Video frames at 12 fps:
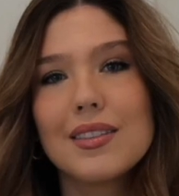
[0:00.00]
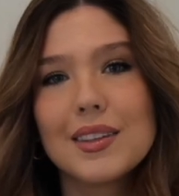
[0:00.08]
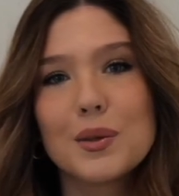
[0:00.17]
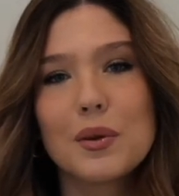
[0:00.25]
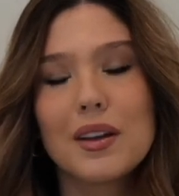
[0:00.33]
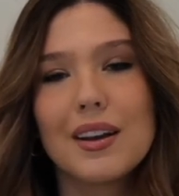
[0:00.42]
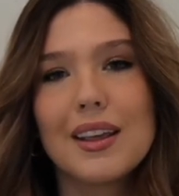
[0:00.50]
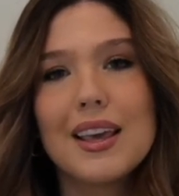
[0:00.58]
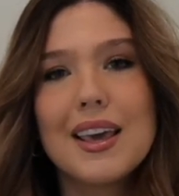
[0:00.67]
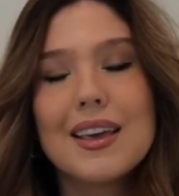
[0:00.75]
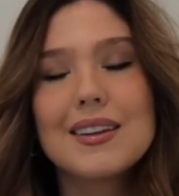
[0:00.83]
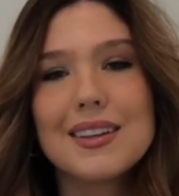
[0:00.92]
This one
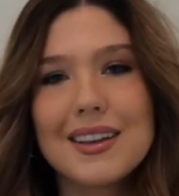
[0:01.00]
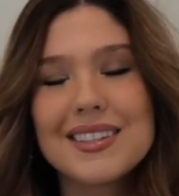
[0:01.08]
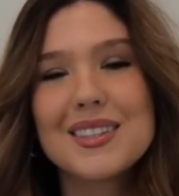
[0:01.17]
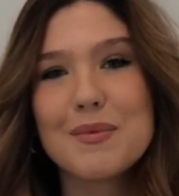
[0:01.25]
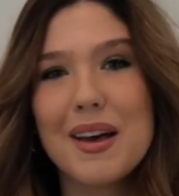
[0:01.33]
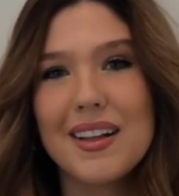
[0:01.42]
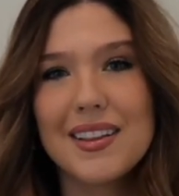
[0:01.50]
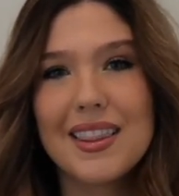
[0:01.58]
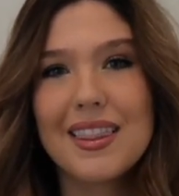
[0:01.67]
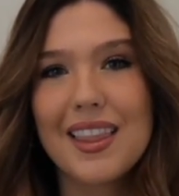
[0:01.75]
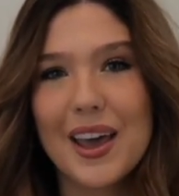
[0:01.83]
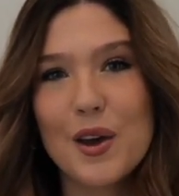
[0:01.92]
does
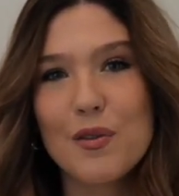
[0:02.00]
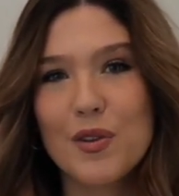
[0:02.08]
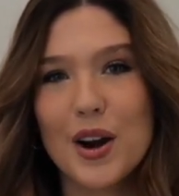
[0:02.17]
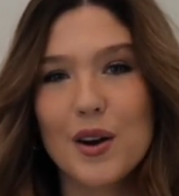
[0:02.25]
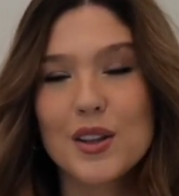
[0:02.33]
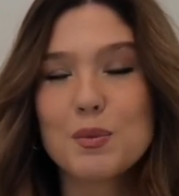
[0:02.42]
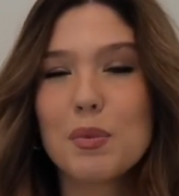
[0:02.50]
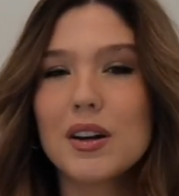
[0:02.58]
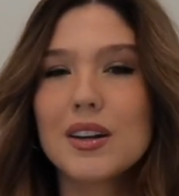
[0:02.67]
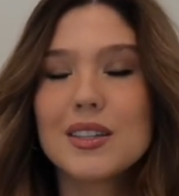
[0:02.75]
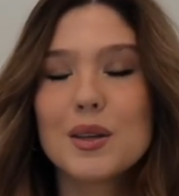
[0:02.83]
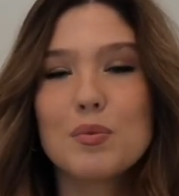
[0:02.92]
smell like a fragrance, but
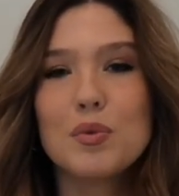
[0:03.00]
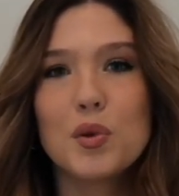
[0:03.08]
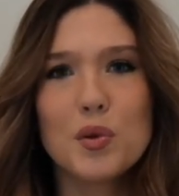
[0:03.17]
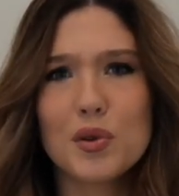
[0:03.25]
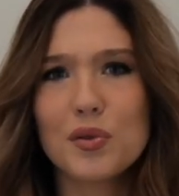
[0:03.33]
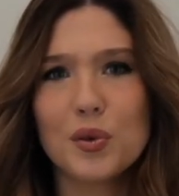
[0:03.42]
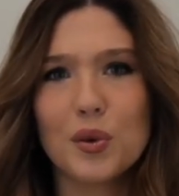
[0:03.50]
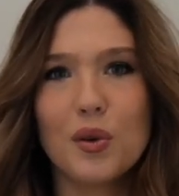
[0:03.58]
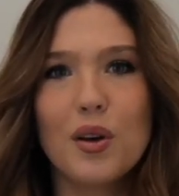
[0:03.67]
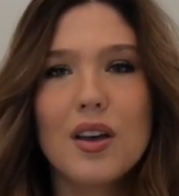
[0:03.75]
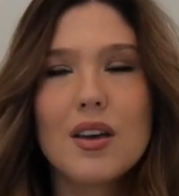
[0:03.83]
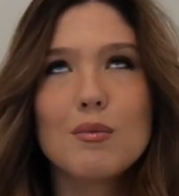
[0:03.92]
it is a
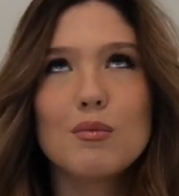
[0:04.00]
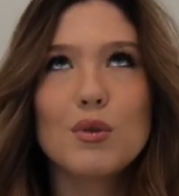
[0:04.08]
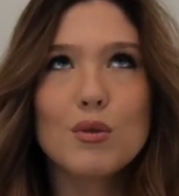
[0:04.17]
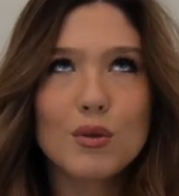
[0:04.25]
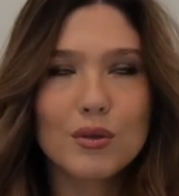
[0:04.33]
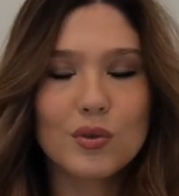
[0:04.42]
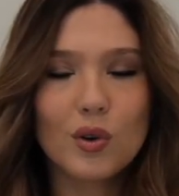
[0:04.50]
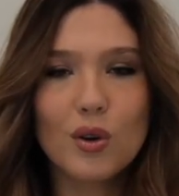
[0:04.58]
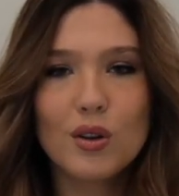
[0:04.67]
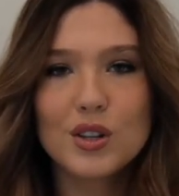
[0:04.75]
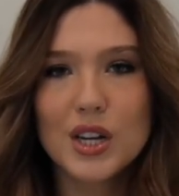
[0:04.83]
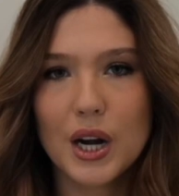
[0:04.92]
beautiful,
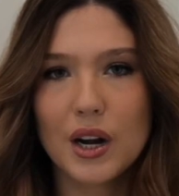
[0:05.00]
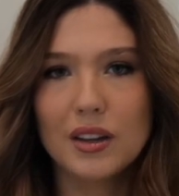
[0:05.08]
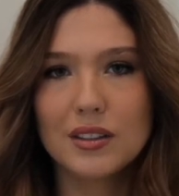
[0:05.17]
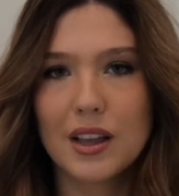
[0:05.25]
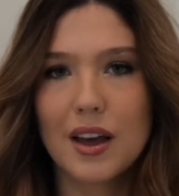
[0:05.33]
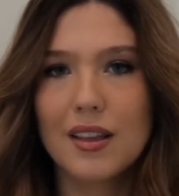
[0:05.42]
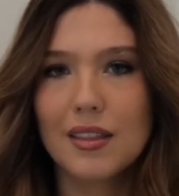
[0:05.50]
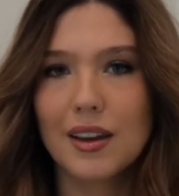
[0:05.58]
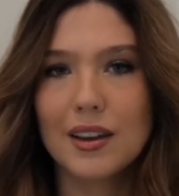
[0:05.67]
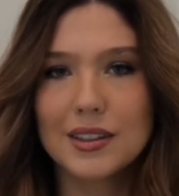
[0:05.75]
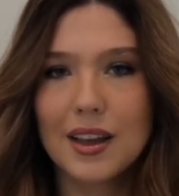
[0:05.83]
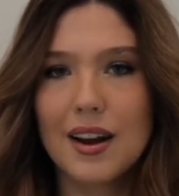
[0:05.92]
beautiful cherry scent. Like
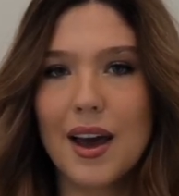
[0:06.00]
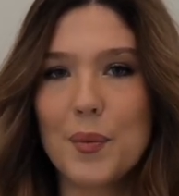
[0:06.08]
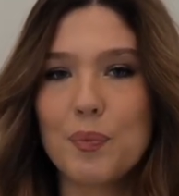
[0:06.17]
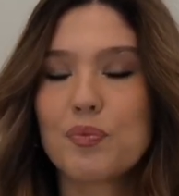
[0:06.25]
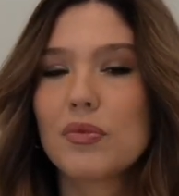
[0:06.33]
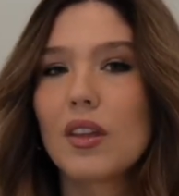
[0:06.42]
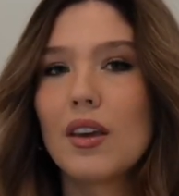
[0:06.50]
I said, I'm